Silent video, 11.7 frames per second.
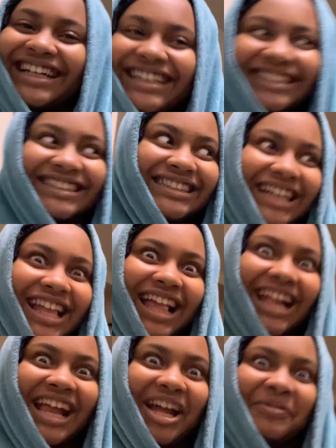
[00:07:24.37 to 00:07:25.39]
gotta taste the
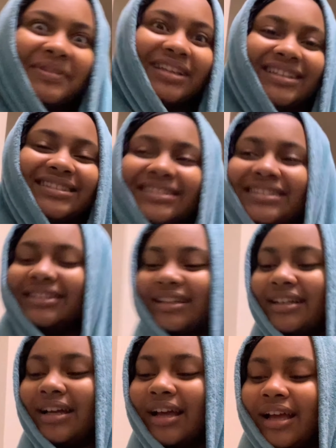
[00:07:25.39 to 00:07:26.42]
chicken. You got Parmesan
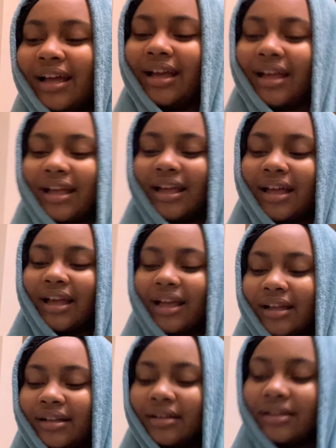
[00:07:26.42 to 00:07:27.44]
cheese.
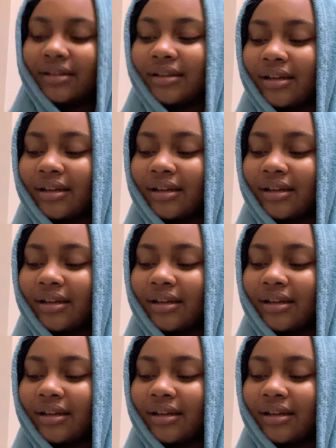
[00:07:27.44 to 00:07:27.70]
And then